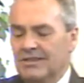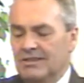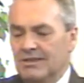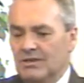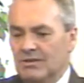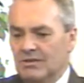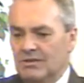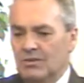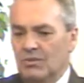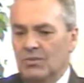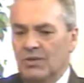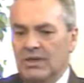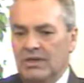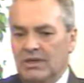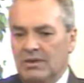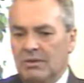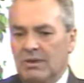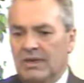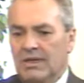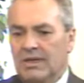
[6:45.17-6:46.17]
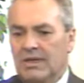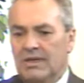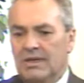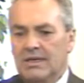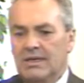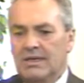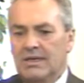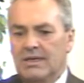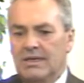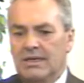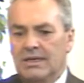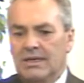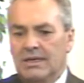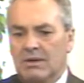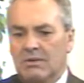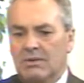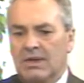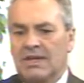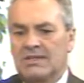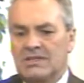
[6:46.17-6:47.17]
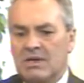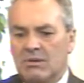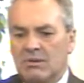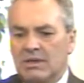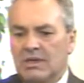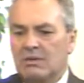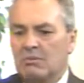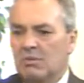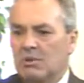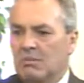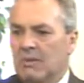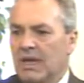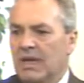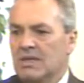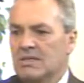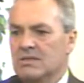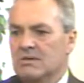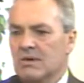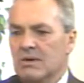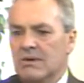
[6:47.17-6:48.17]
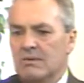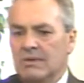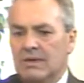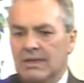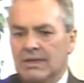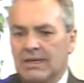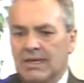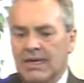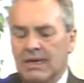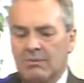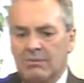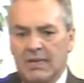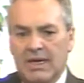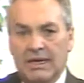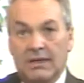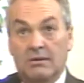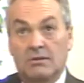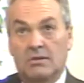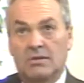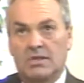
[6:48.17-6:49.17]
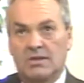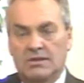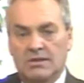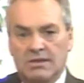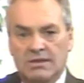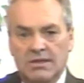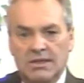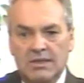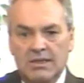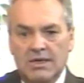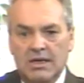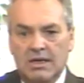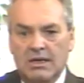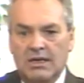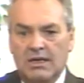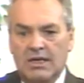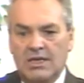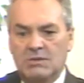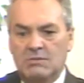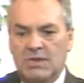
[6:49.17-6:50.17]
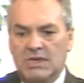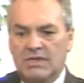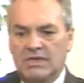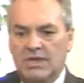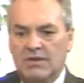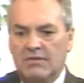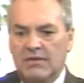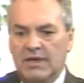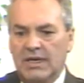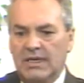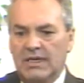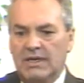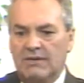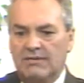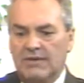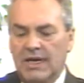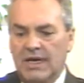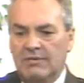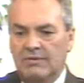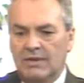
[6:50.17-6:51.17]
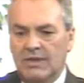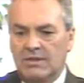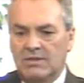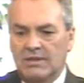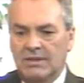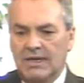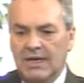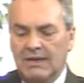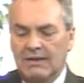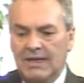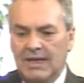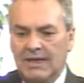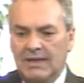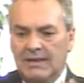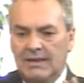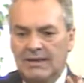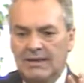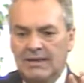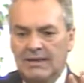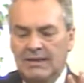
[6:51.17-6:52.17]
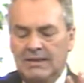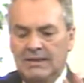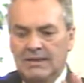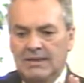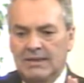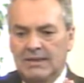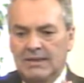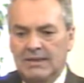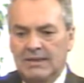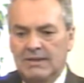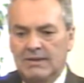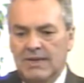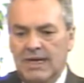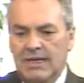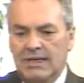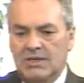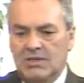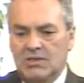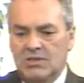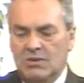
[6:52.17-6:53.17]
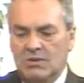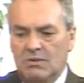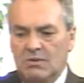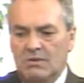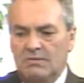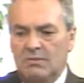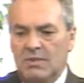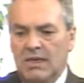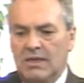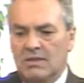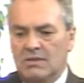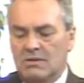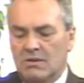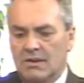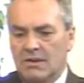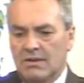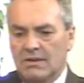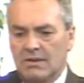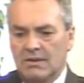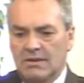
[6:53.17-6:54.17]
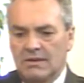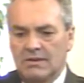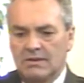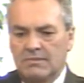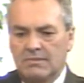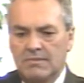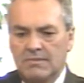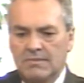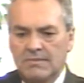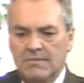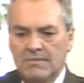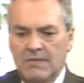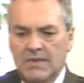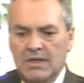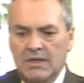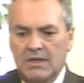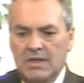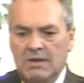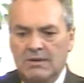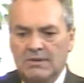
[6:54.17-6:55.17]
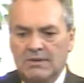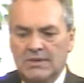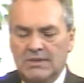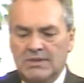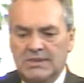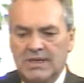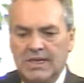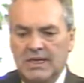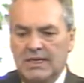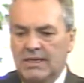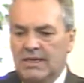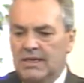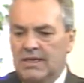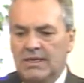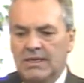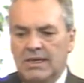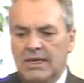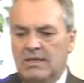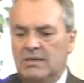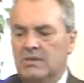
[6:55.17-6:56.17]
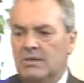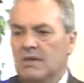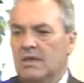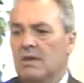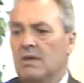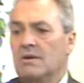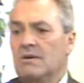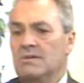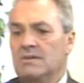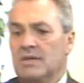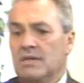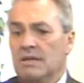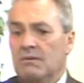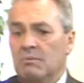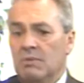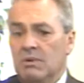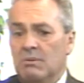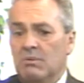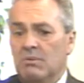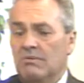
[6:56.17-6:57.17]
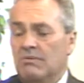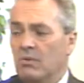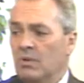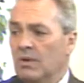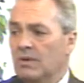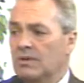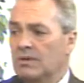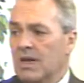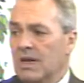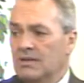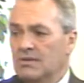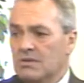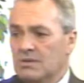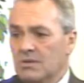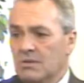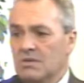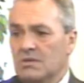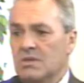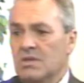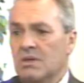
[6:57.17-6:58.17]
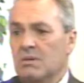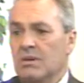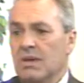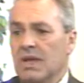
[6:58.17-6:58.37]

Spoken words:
redo it. And that's how we did with Megan's Law when it came back. And geez, I'm going to age myself in 95 when I took on that that issue of Megan's Law here in the state. It took years, and then we were fought constitutionally.